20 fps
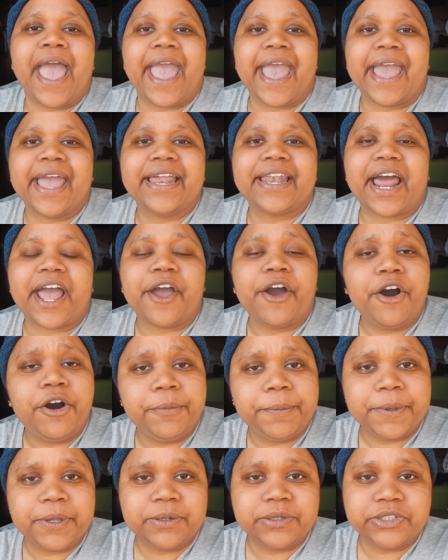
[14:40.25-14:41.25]
and I
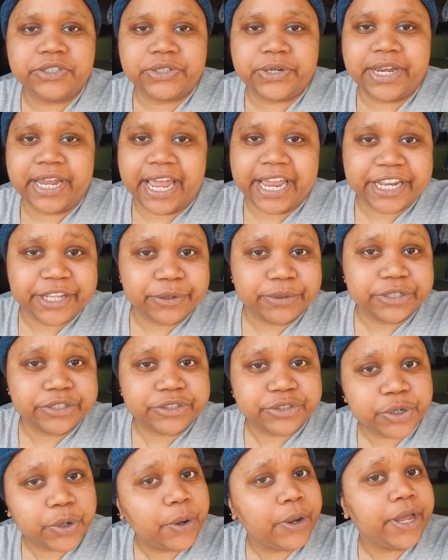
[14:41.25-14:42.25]
hope you enjoy and you
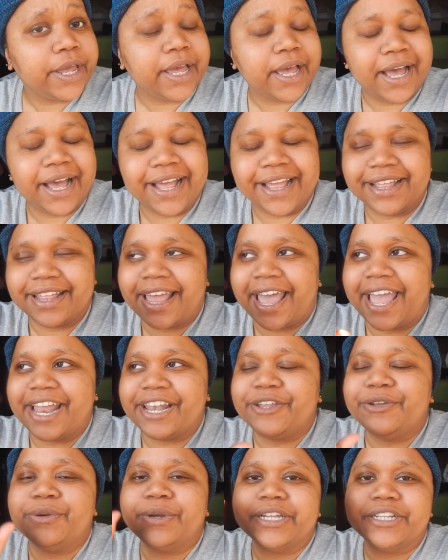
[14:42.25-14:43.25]
enjoy uh,
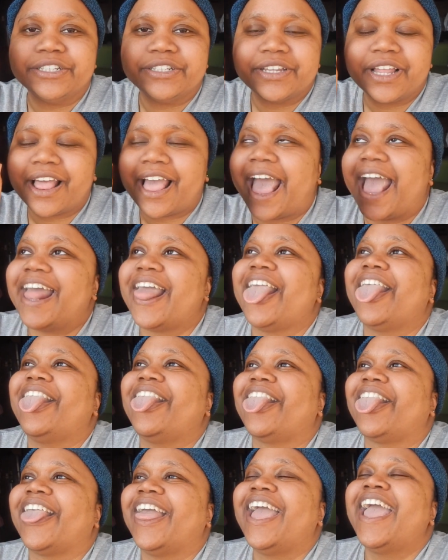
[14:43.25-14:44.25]
and you
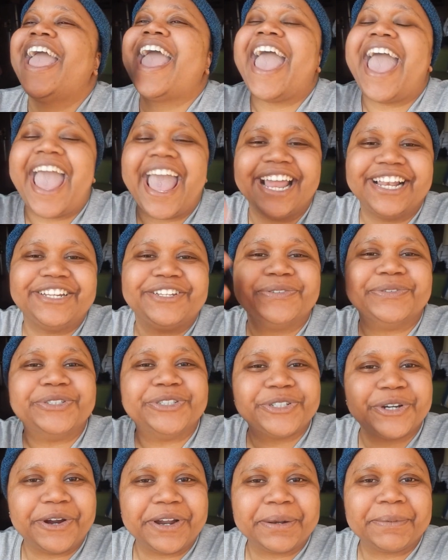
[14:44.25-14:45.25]
in and you
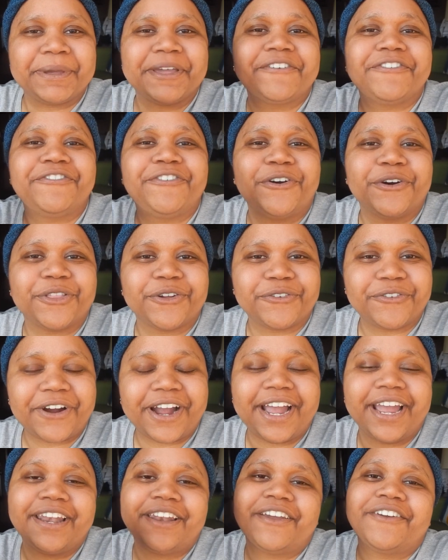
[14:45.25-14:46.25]
join me for the
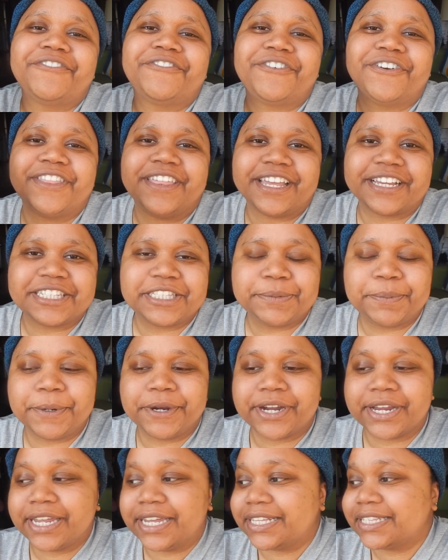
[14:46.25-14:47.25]
ride, for the
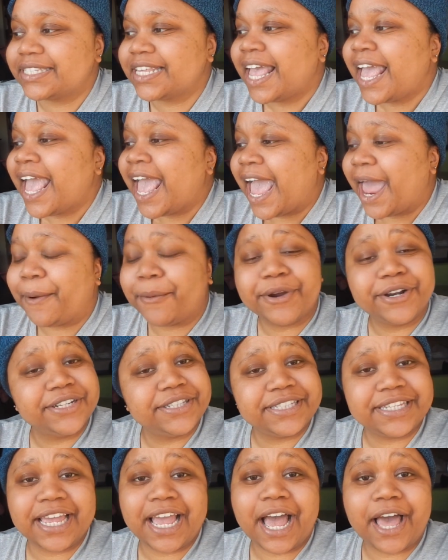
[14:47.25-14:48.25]
experience. And we're
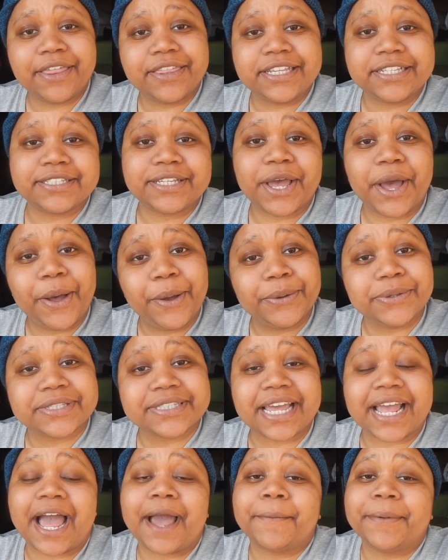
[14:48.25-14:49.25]
gonna see how this goes.
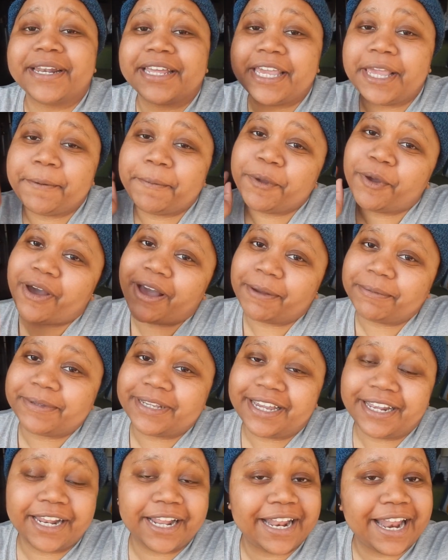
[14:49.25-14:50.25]
Like, I'm gonna keep you
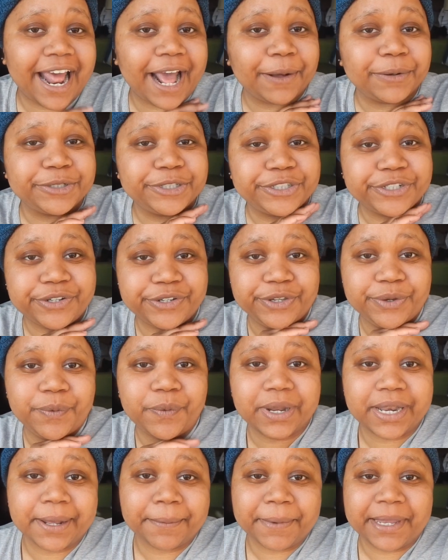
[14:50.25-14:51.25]
updated. I will show you
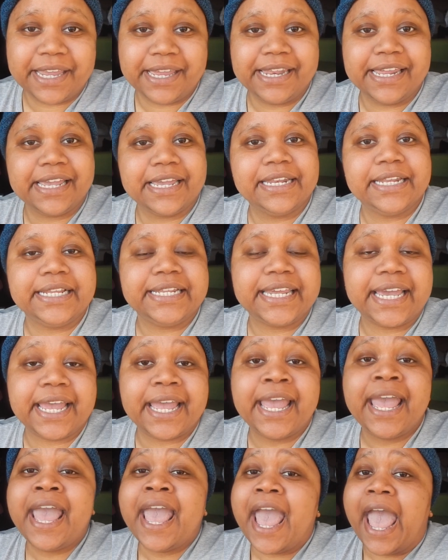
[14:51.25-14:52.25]
what I'm eating in a
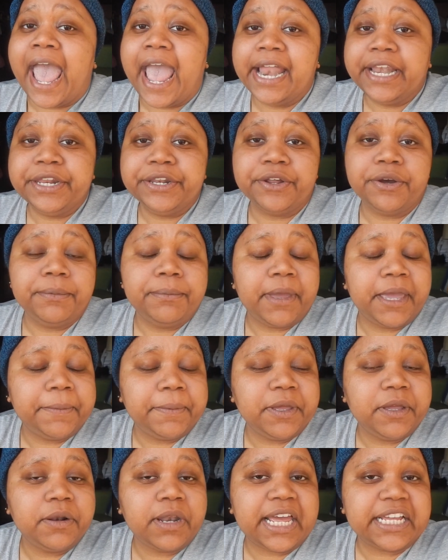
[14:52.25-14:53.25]
day. And you know,
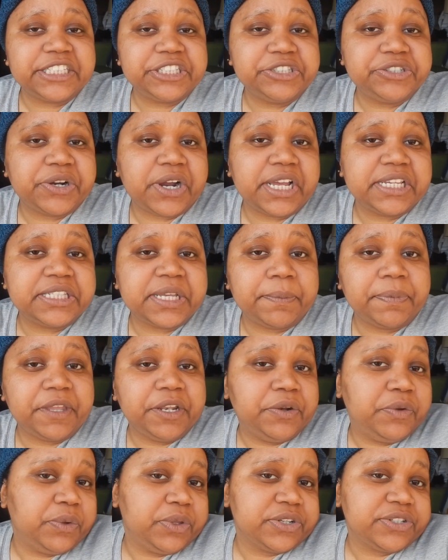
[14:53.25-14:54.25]
maybe you like to try
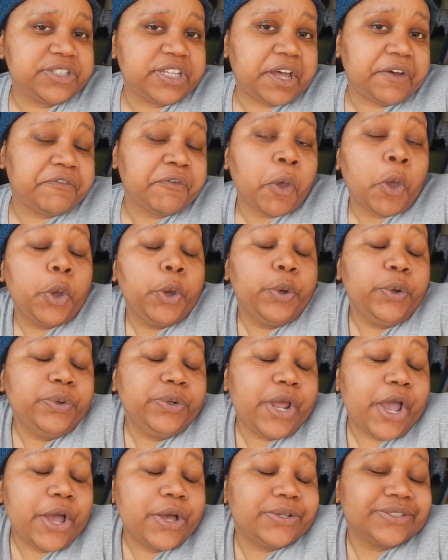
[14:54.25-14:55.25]
something new yourself. Who
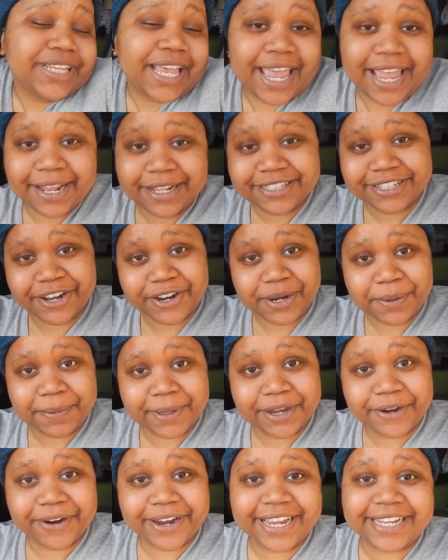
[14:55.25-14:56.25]
knows? It's gonna
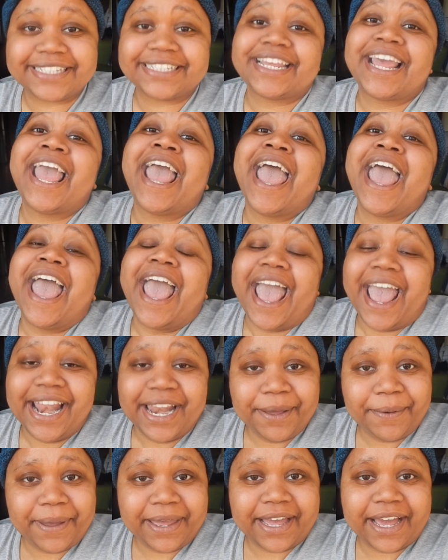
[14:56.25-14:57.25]
be great.
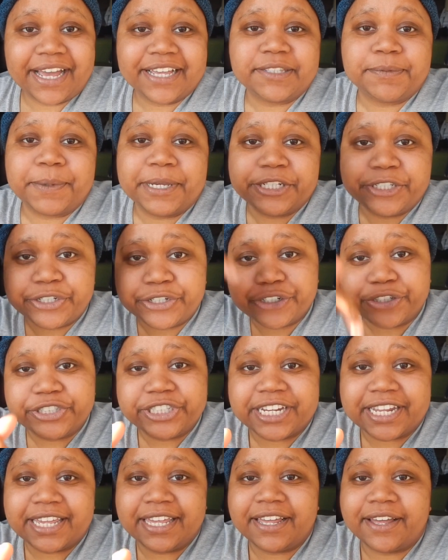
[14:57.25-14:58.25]
Anyway, guys, make sure you're
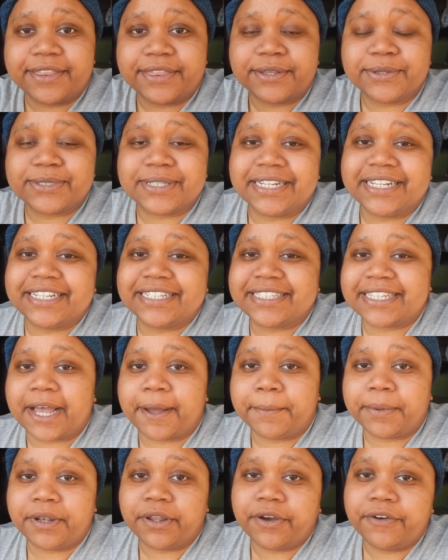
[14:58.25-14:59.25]
checking out those links
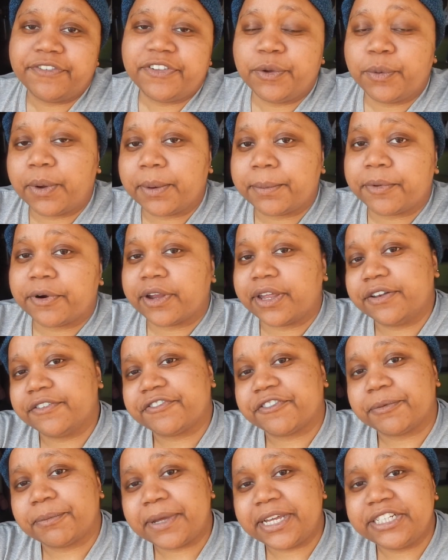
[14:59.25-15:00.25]
down below if you want more
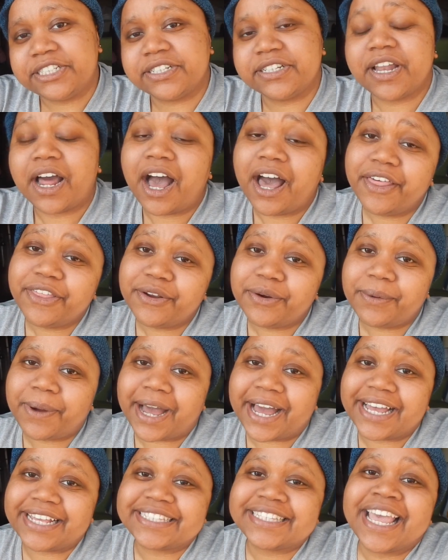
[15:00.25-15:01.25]
information.
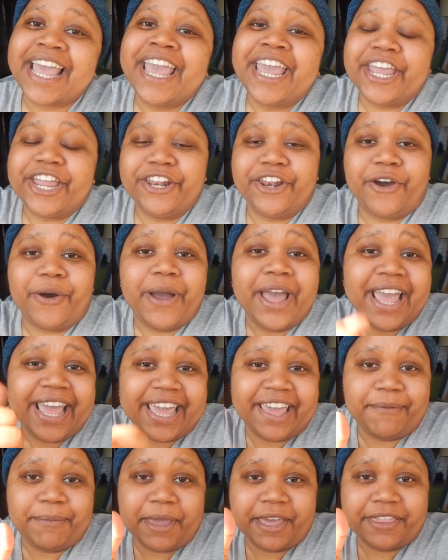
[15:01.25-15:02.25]
Otherwise, you know,
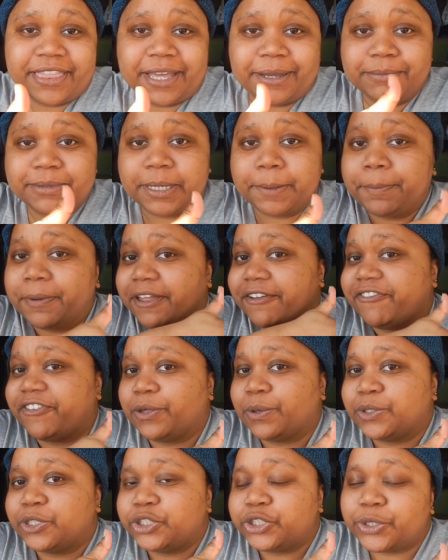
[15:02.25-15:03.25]
give thumbs up if
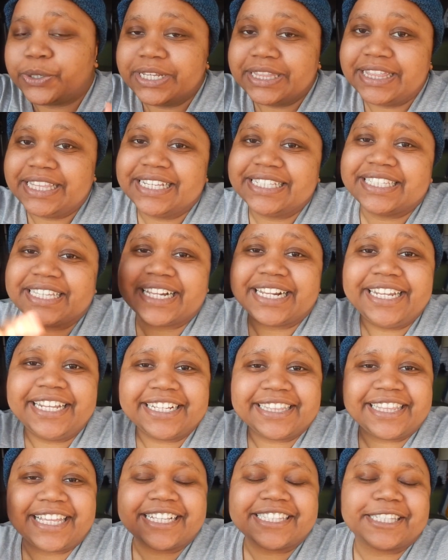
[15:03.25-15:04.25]
you enjoyed this.
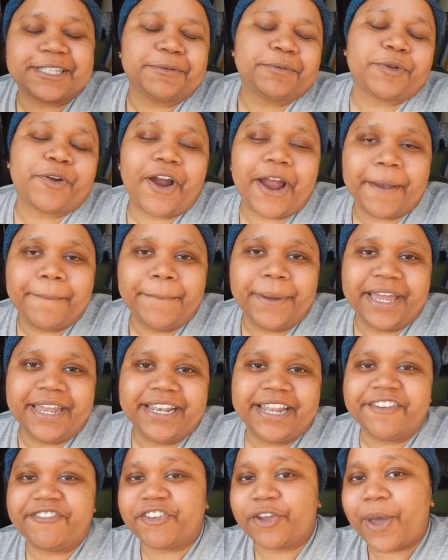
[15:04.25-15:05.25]
Click that subscribe
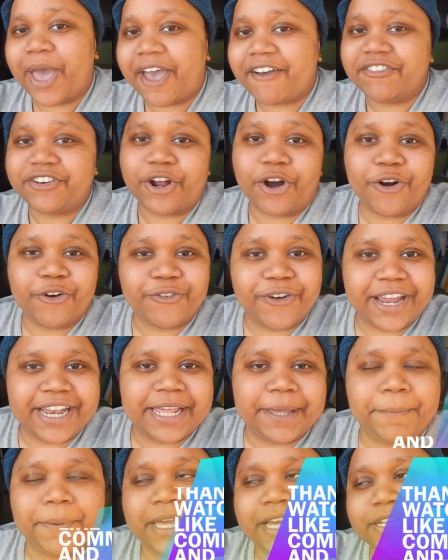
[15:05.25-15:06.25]
button if you haven't
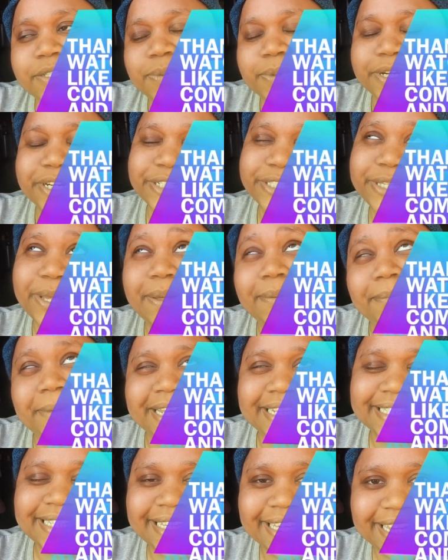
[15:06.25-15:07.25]
already, because we are so
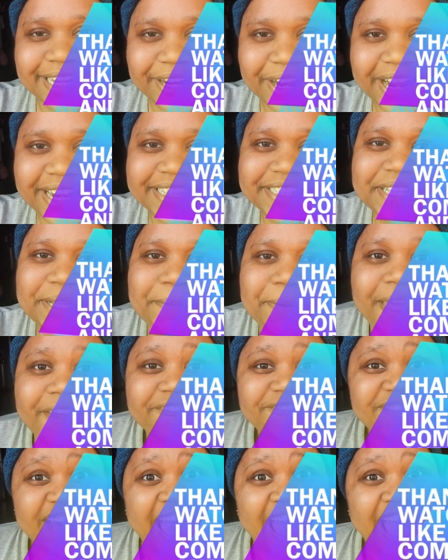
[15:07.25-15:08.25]
amazing here and it's gonna be
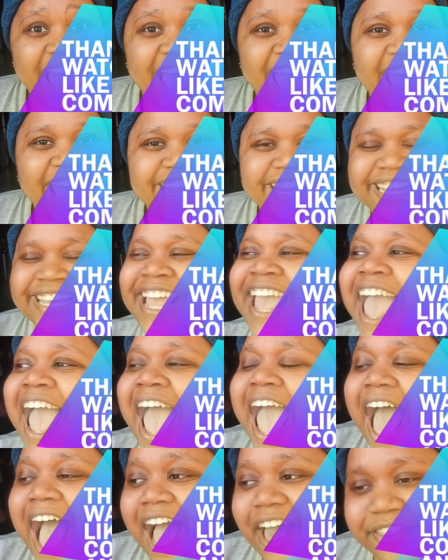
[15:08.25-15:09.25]
fun.
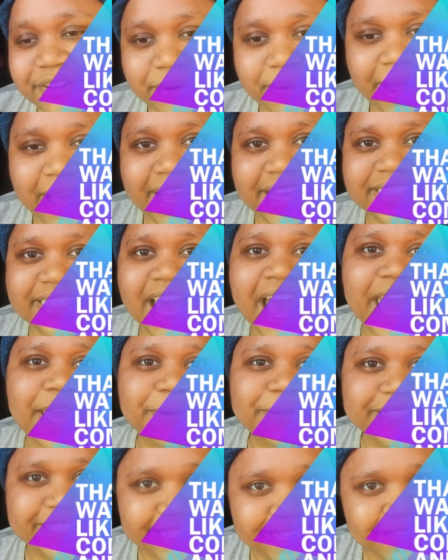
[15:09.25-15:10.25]
Otherwise, I
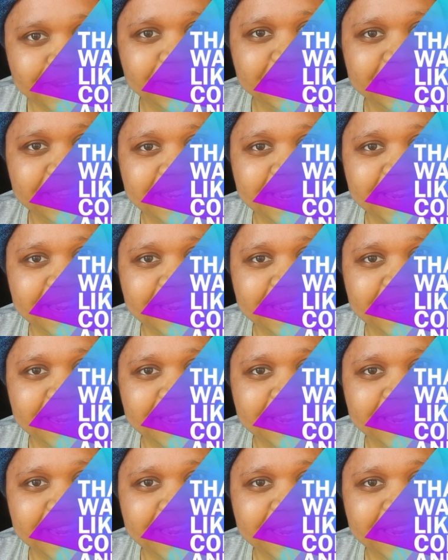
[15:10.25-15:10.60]
will see you